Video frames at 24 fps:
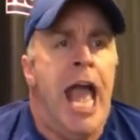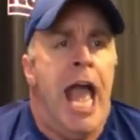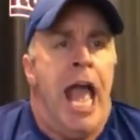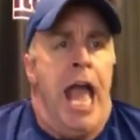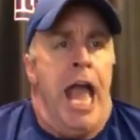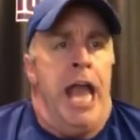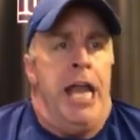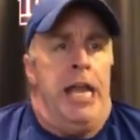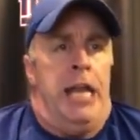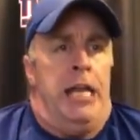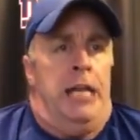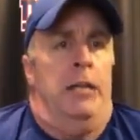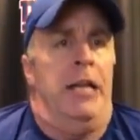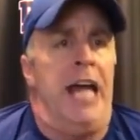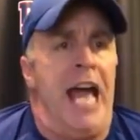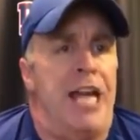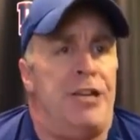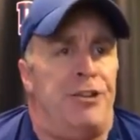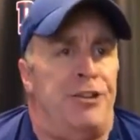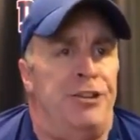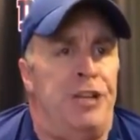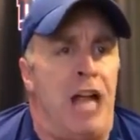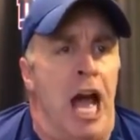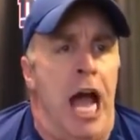and
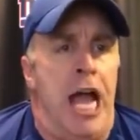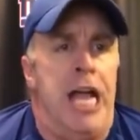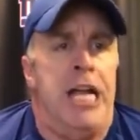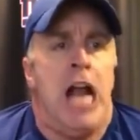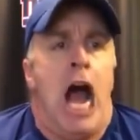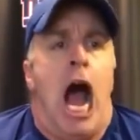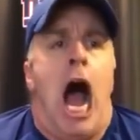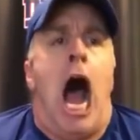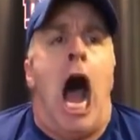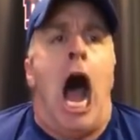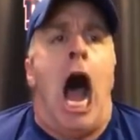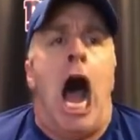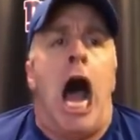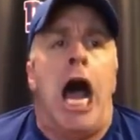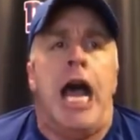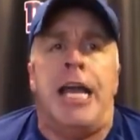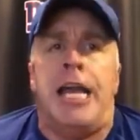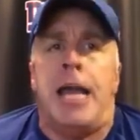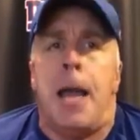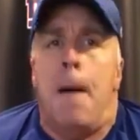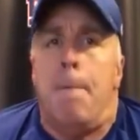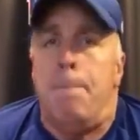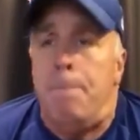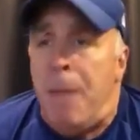last night I